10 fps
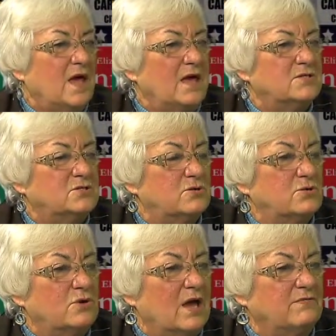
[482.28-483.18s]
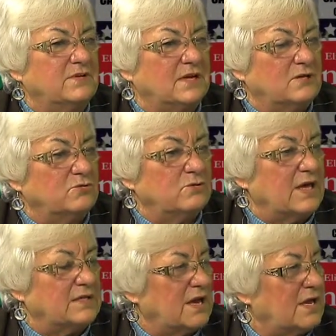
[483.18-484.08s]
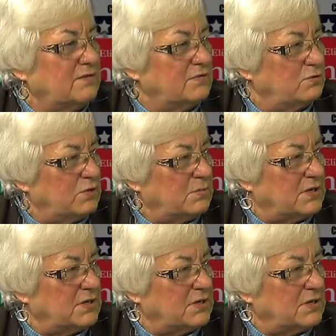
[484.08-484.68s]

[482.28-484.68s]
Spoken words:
And so you have to enter that kind of agreement.